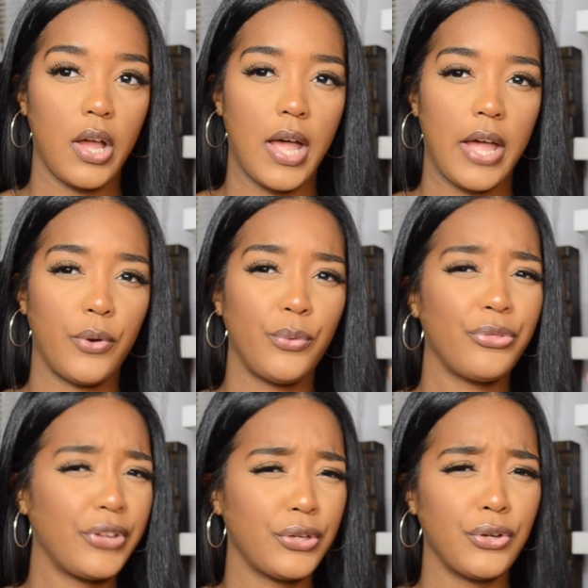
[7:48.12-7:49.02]
I don't
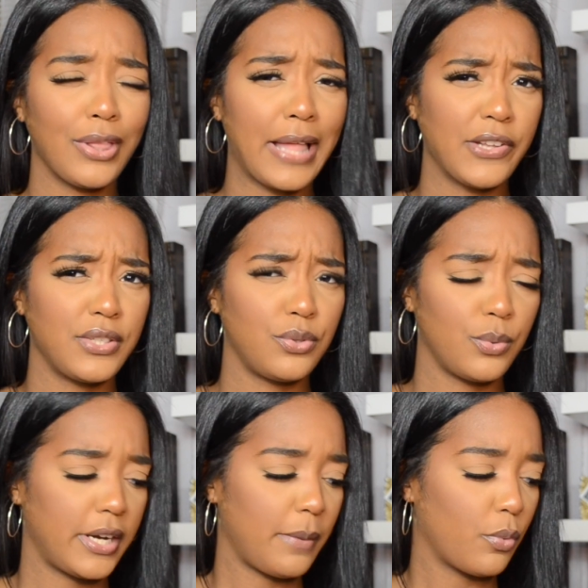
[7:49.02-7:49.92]
think you're allowed to do
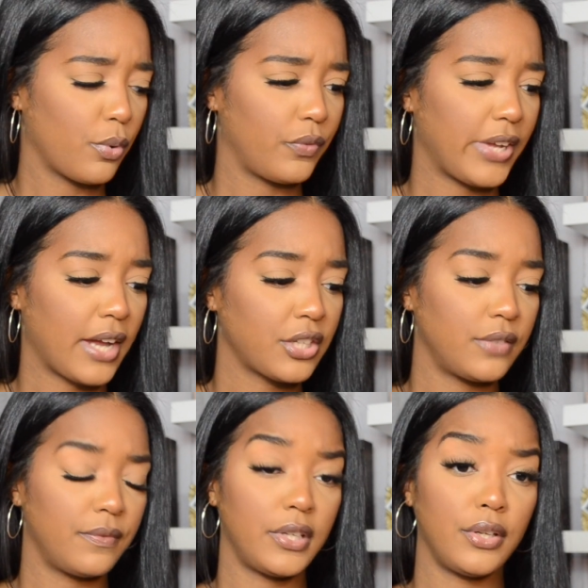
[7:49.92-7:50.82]
any more
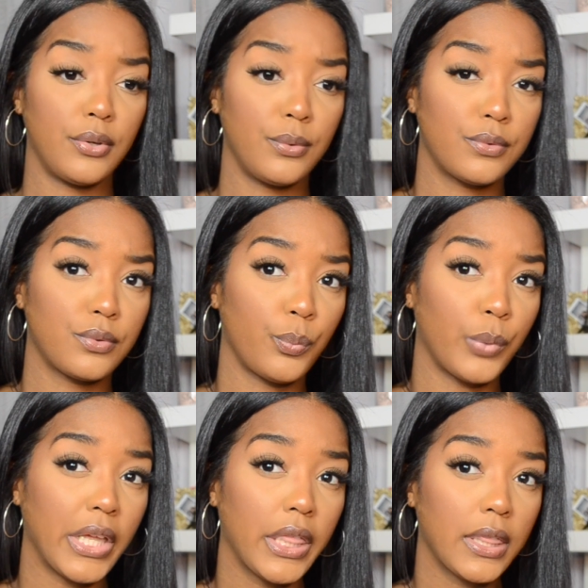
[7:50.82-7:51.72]
reaction videos
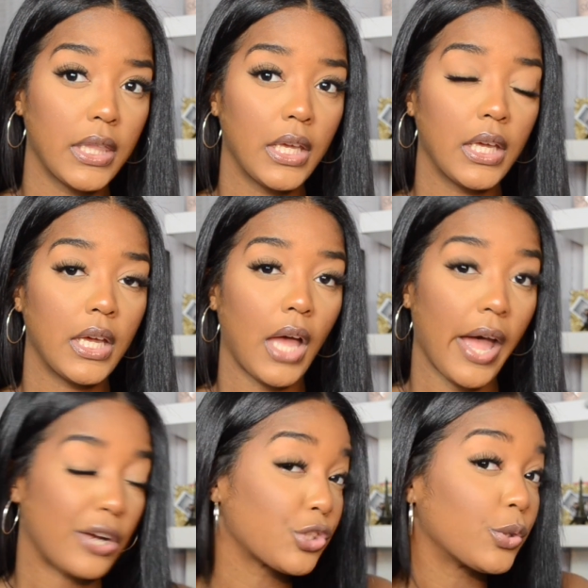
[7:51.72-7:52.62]
with
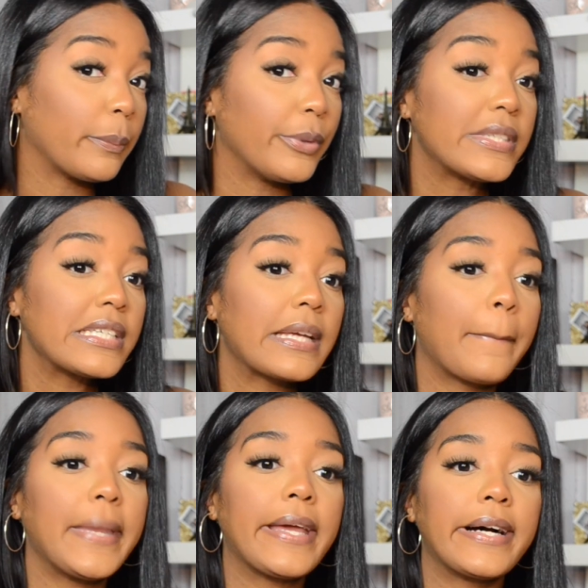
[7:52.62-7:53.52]
actual music
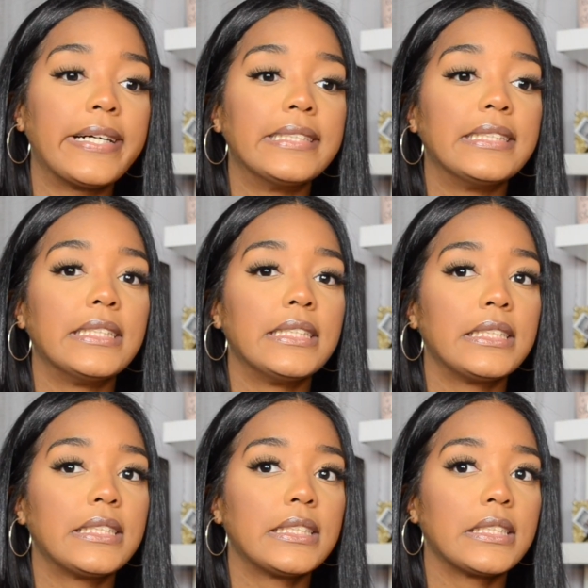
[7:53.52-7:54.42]
because
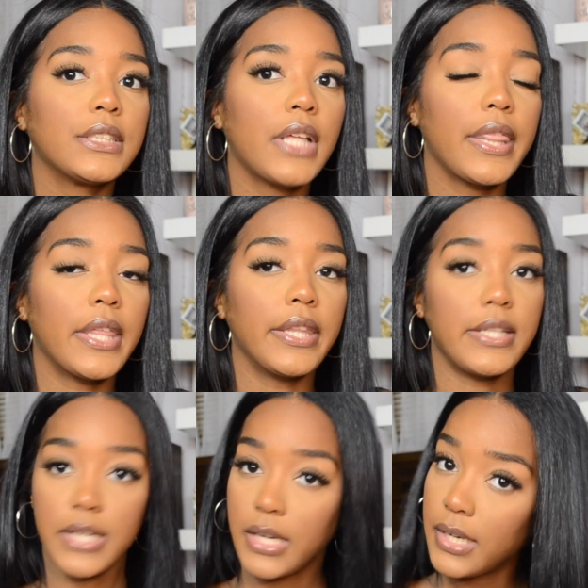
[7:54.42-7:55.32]
then they
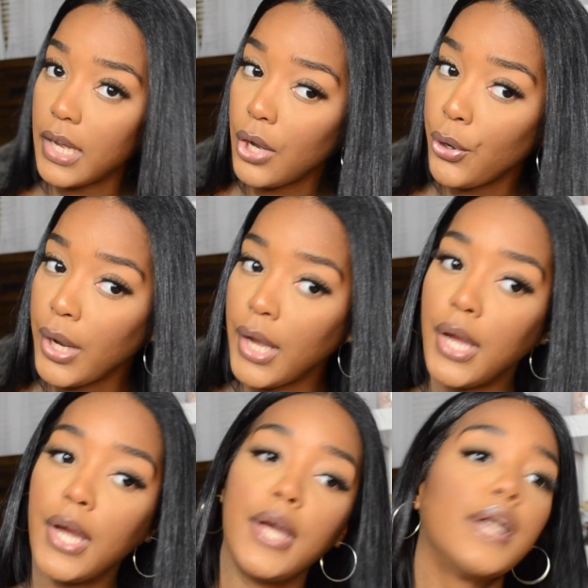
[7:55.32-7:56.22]
take it down
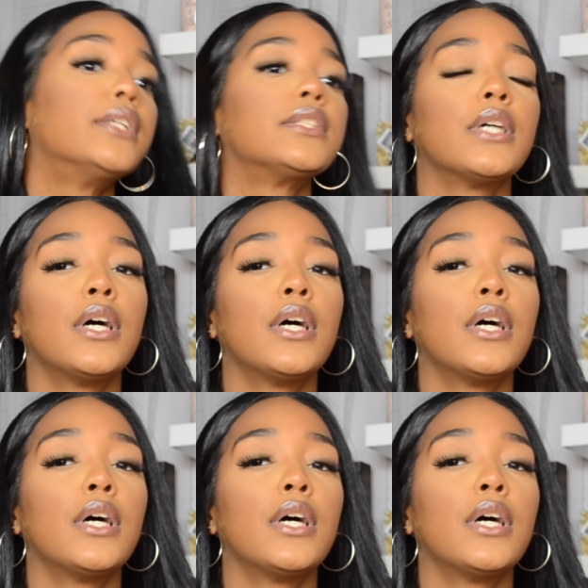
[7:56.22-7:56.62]
and